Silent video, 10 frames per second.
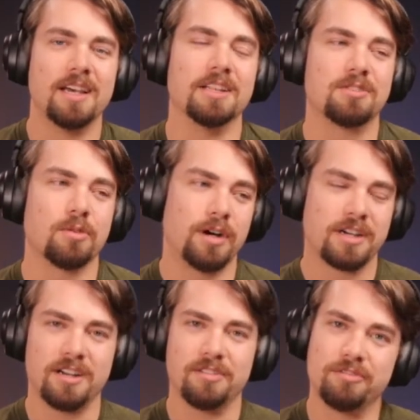And so I'll
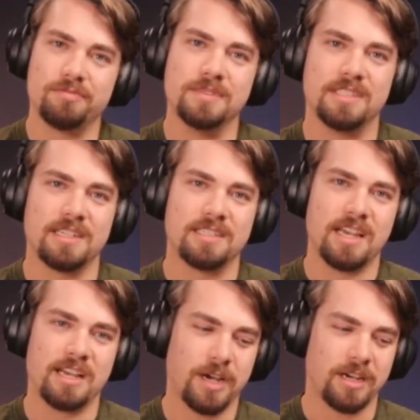kind of
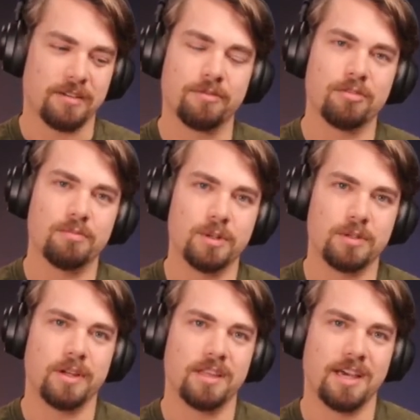zigzag back and forth
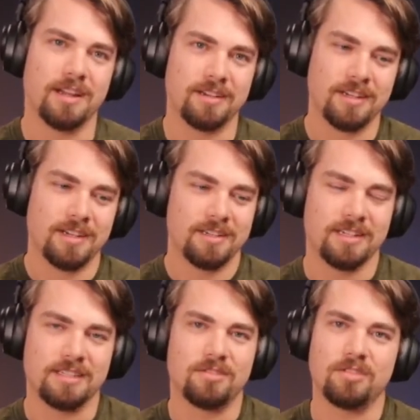between that
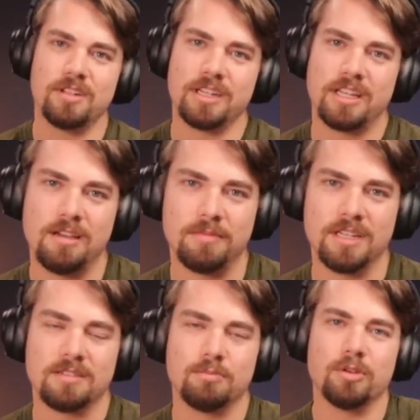until a game
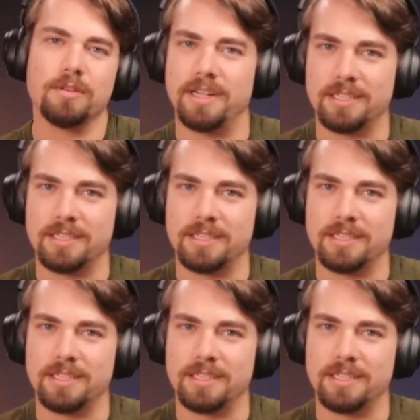gets more or